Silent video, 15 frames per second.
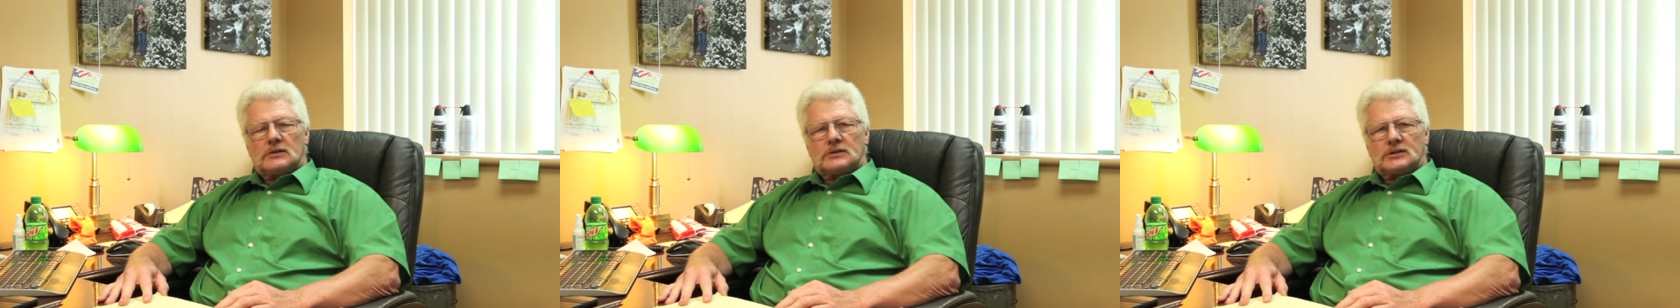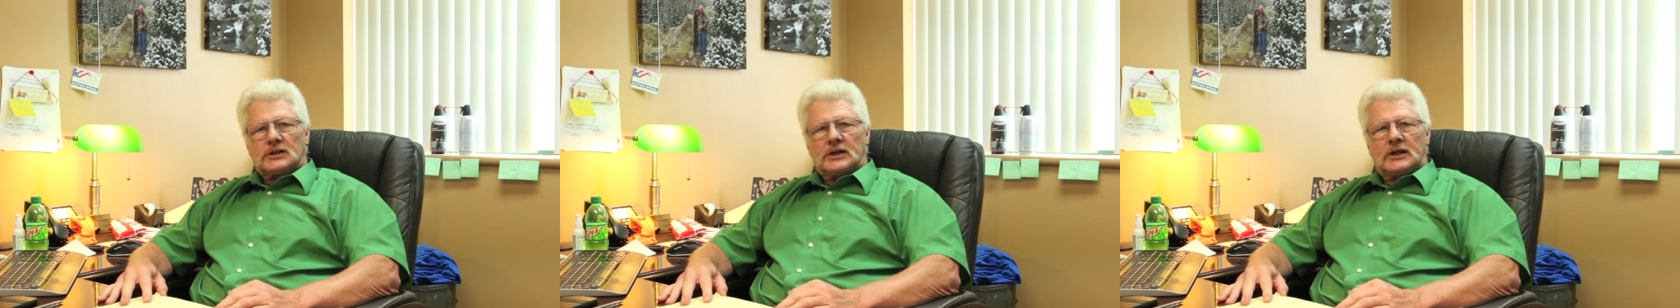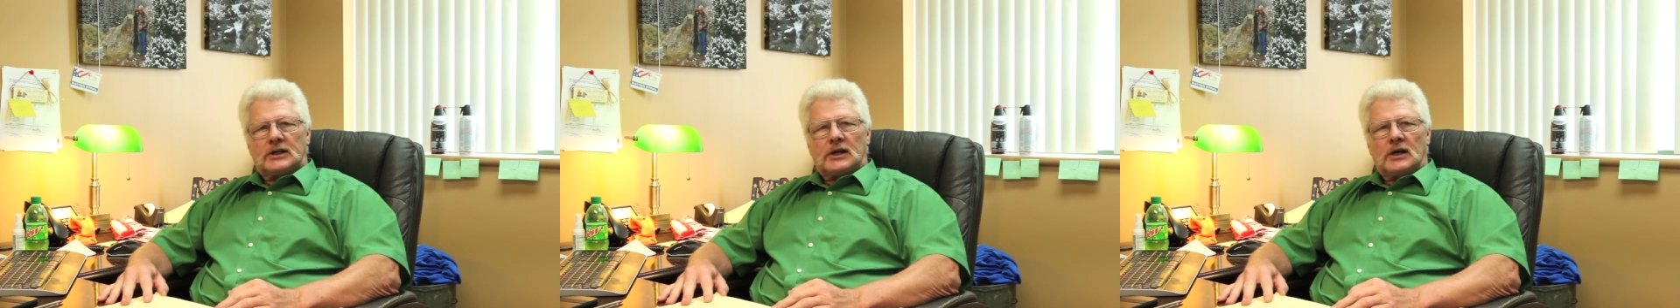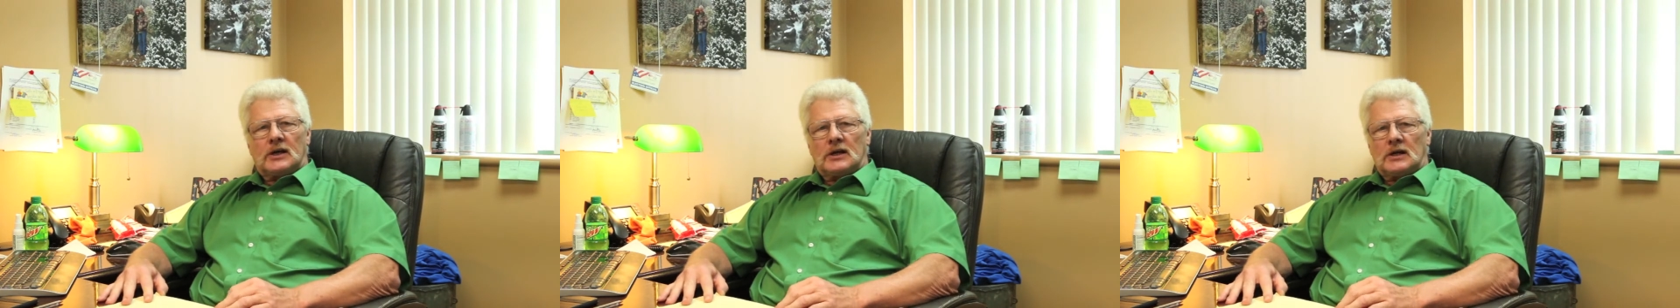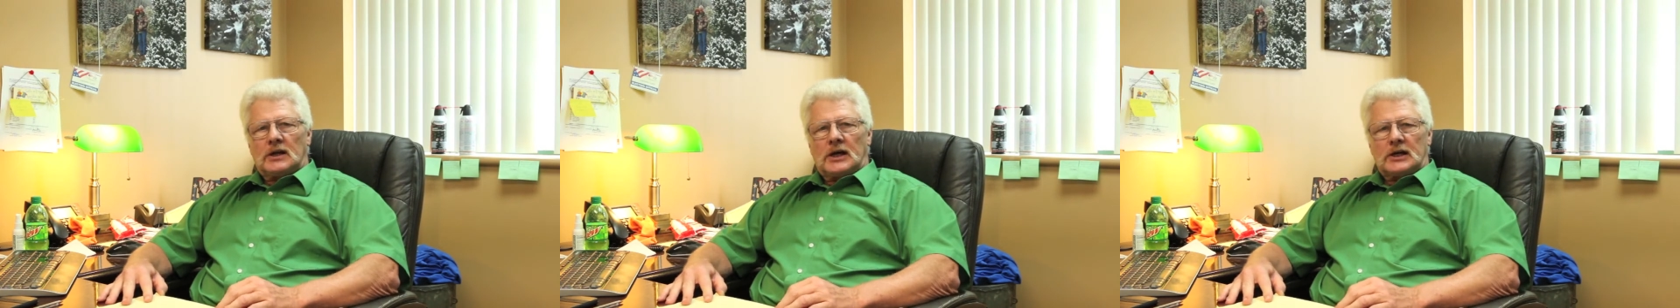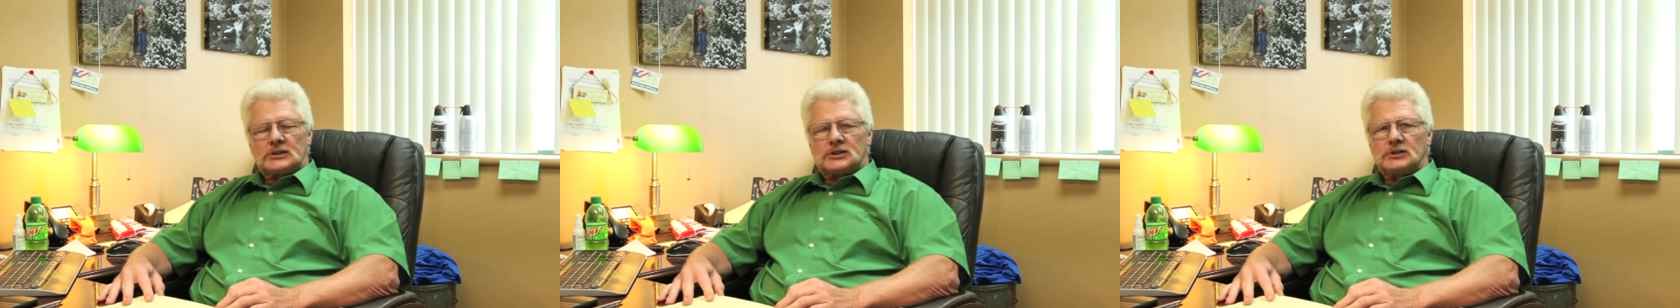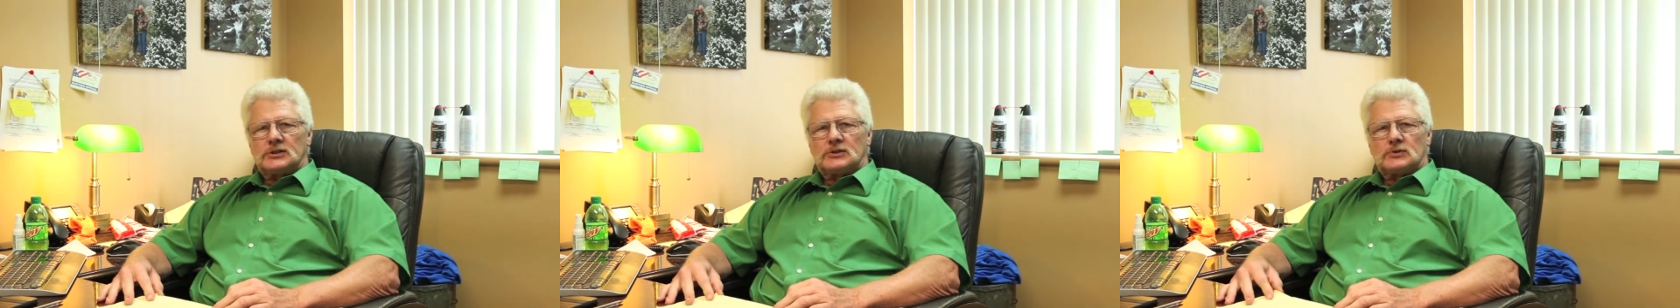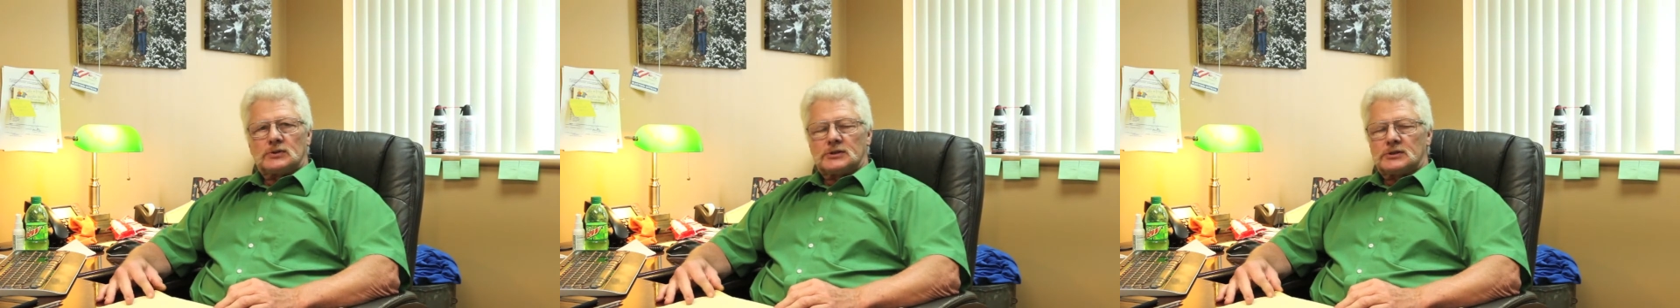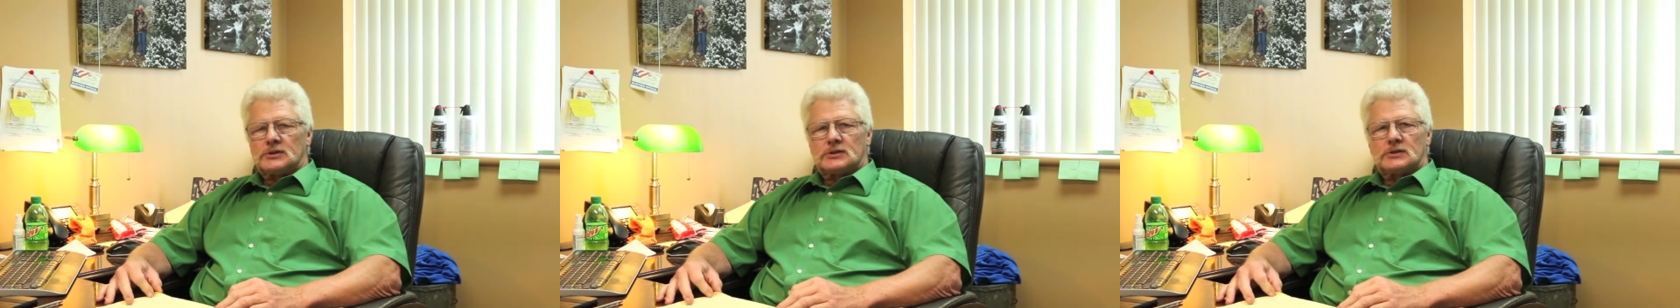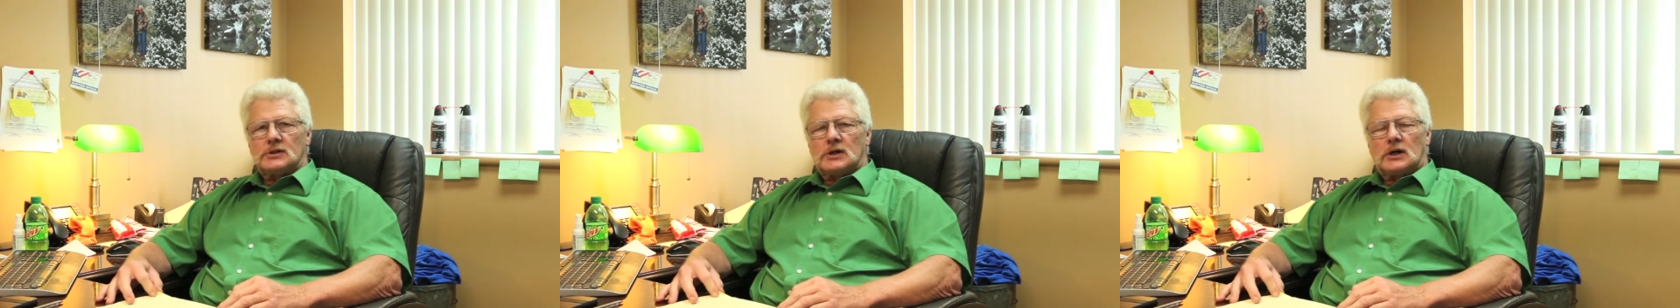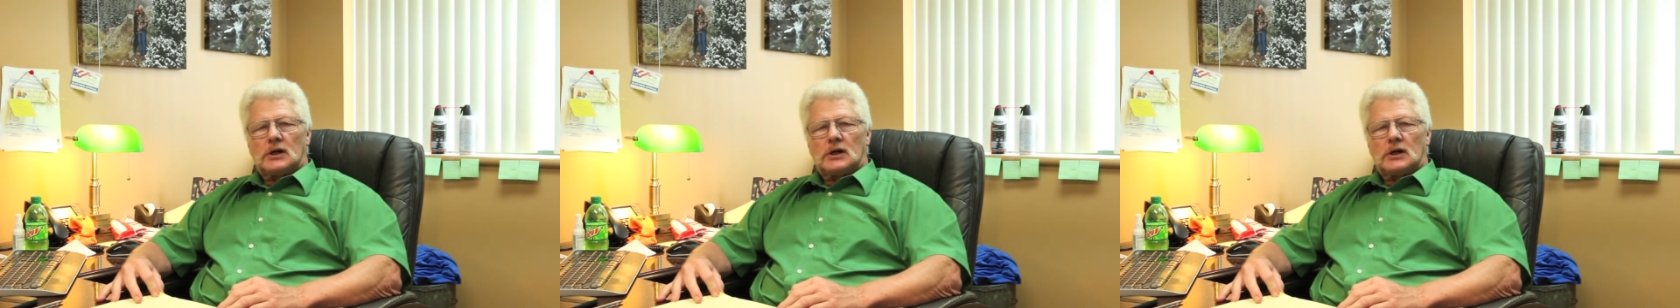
Saline County elections was